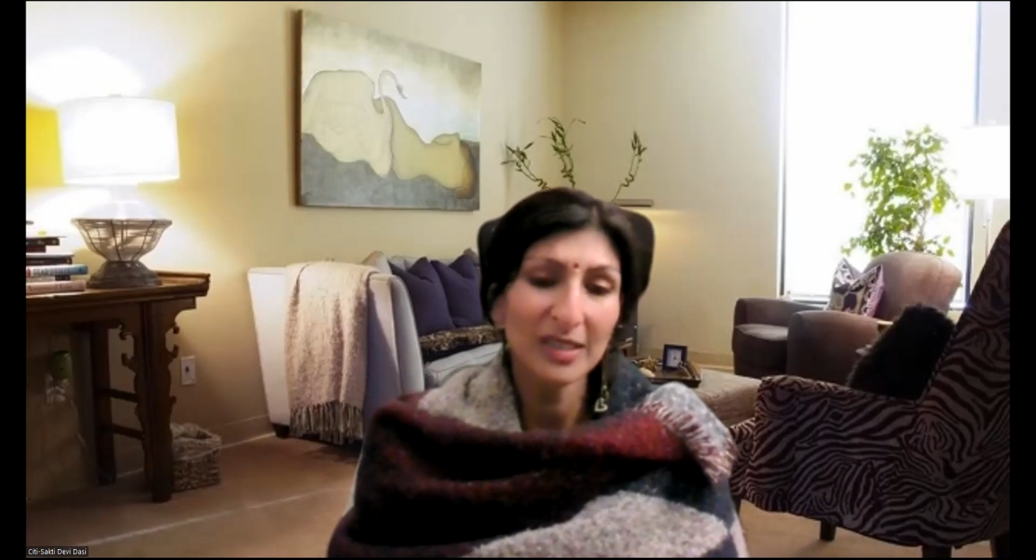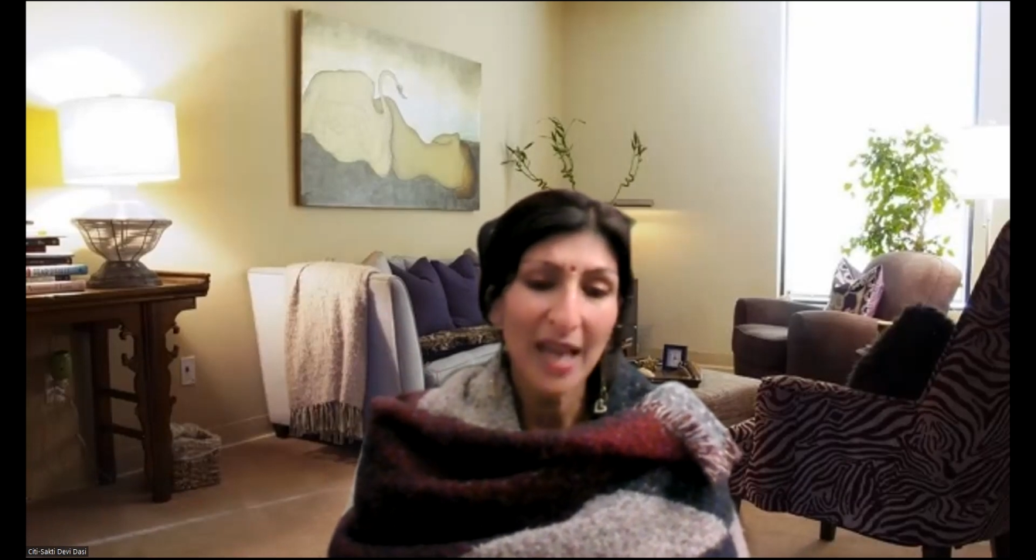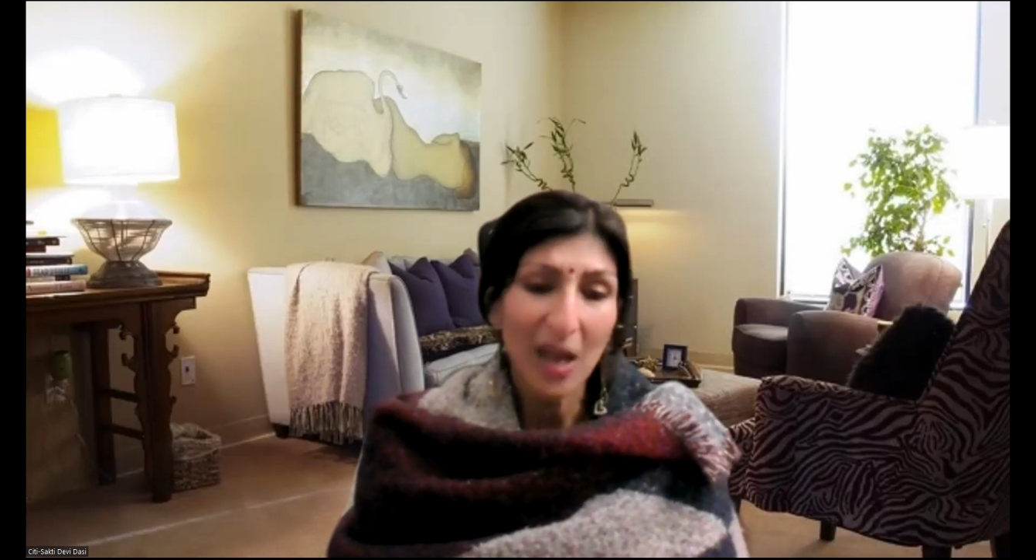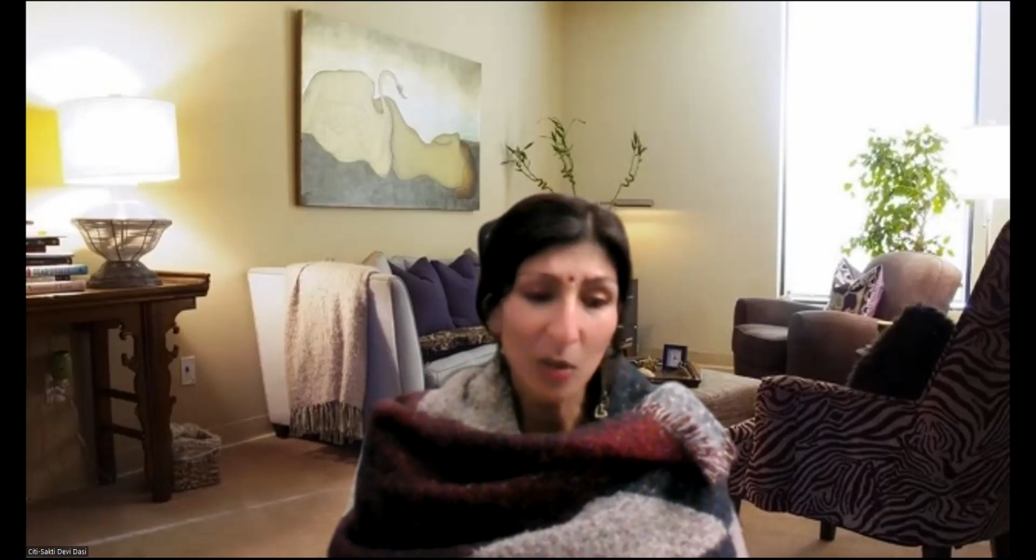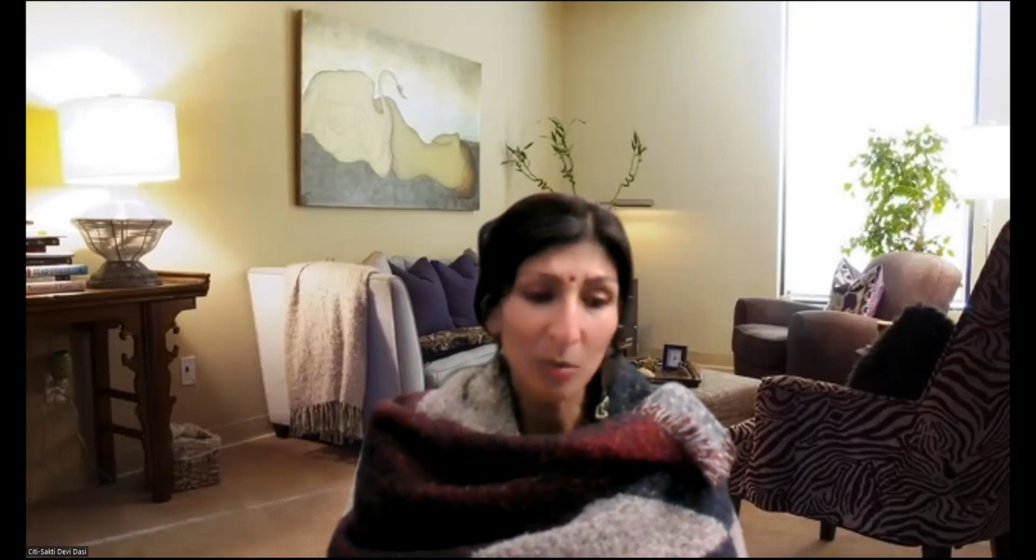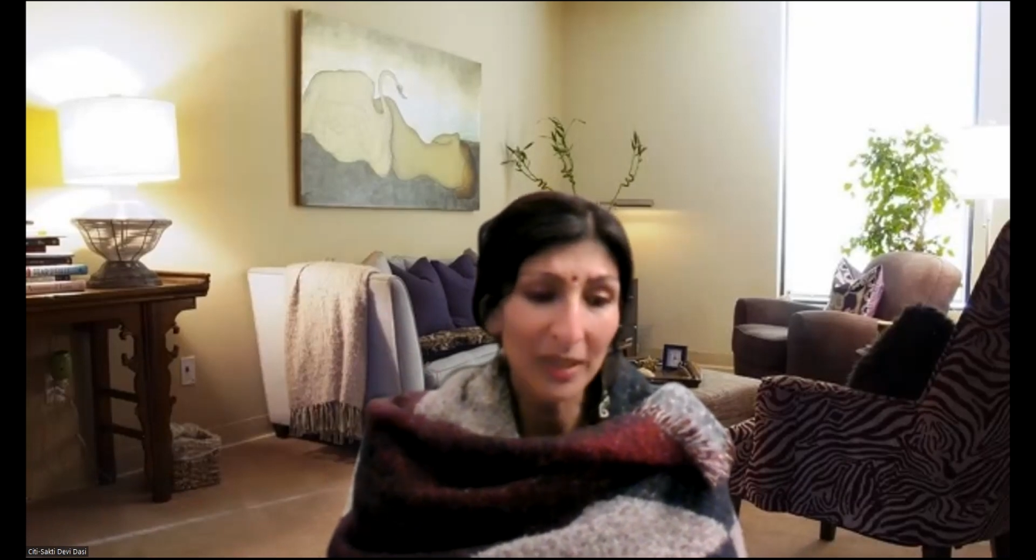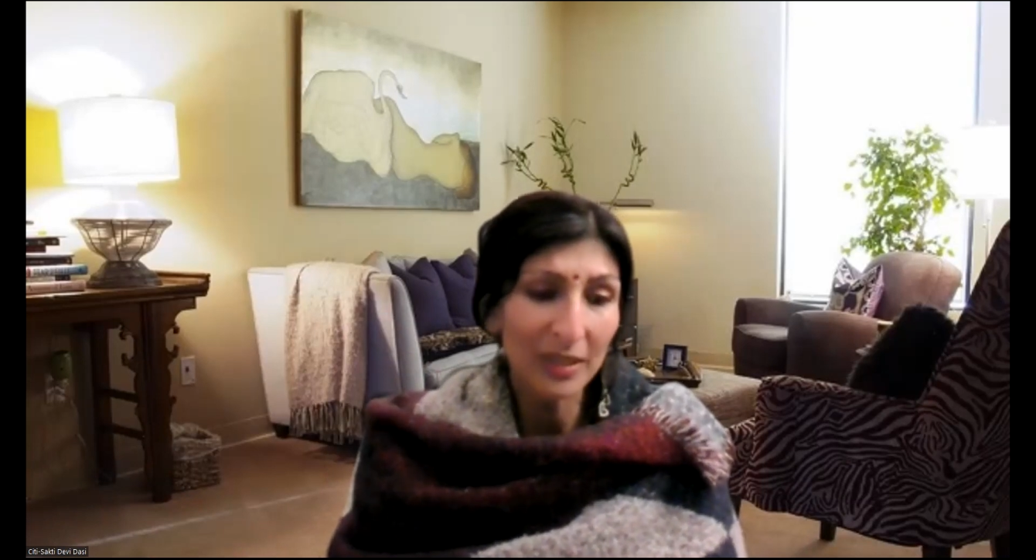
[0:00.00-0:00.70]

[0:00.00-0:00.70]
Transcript: help me.